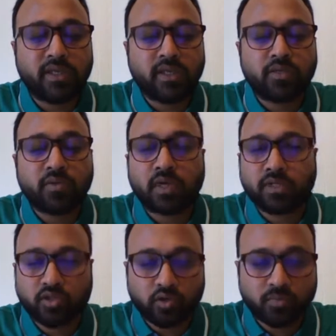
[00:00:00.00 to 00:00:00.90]
need to
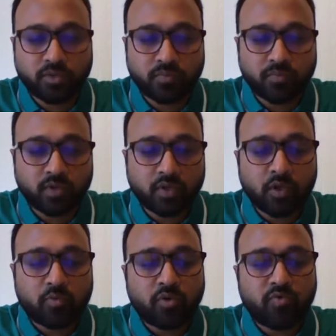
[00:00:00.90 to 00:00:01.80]
get jobs,
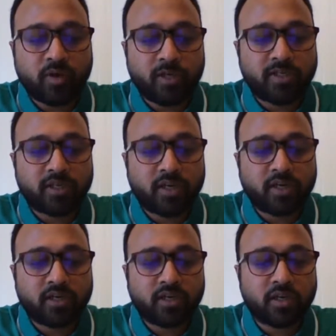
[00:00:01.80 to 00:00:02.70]
provide
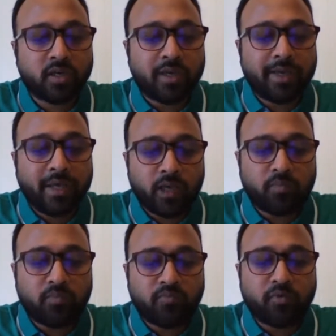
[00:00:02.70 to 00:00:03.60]
targeted
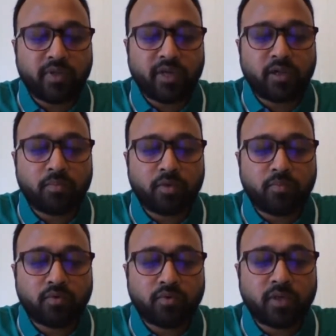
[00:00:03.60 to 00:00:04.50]
help for young
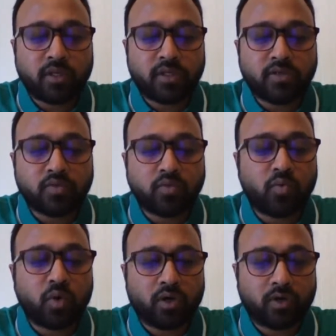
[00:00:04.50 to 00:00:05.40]
people to get into
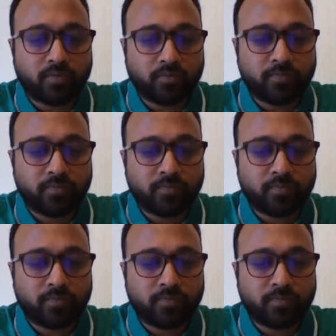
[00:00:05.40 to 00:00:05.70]
work.